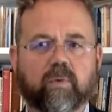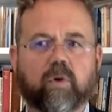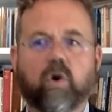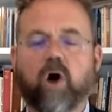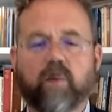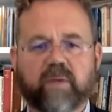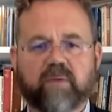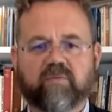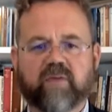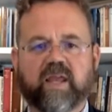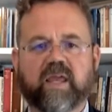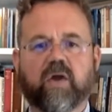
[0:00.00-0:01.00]
common,
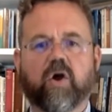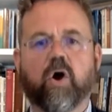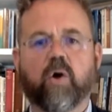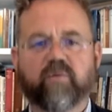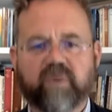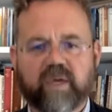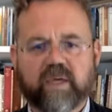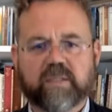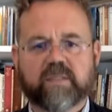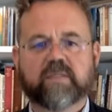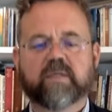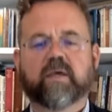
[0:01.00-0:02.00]
very
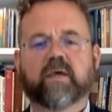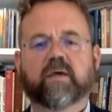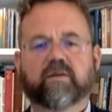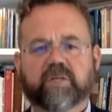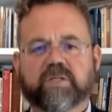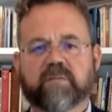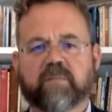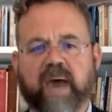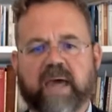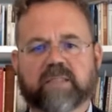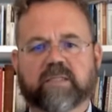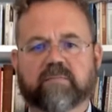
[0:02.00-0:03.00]
obvious Christian
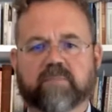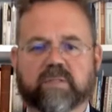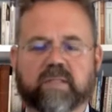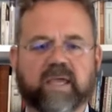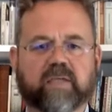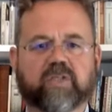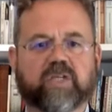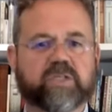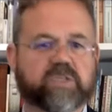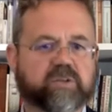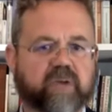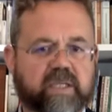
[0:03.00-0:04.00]
maxims like
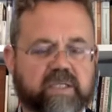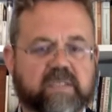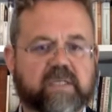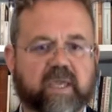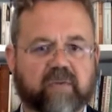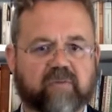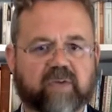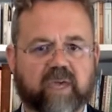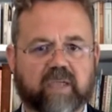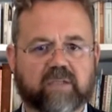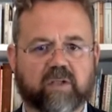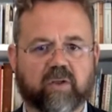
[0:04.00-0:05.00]
Jesus Christ is King of
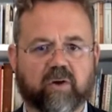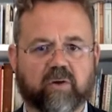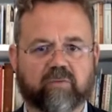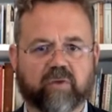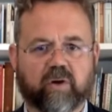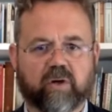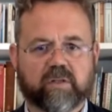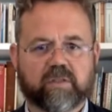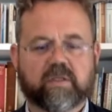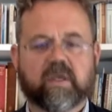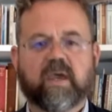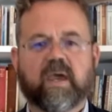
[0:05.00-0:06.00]
Kings and Lord of
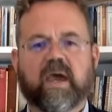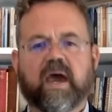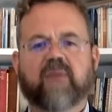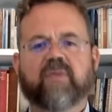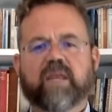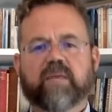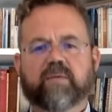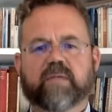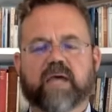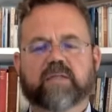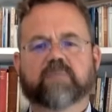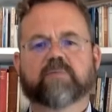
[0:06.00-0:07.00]
Lords. And then he would
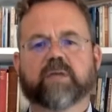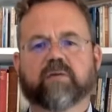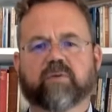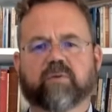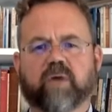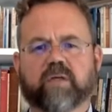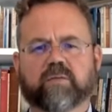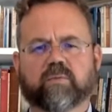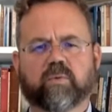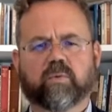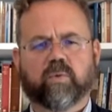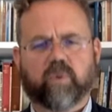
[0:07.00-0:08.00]
ask himself the question
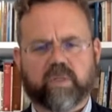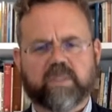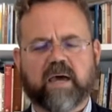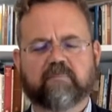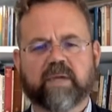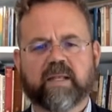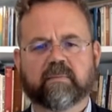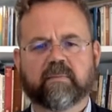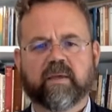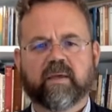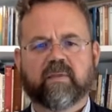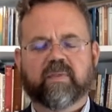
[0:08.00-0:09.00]
well, what does that mean?
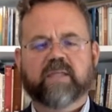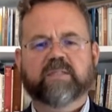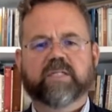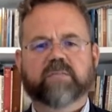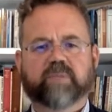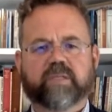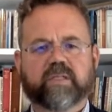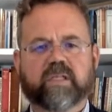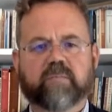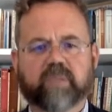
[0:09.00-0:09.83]
That's explicitly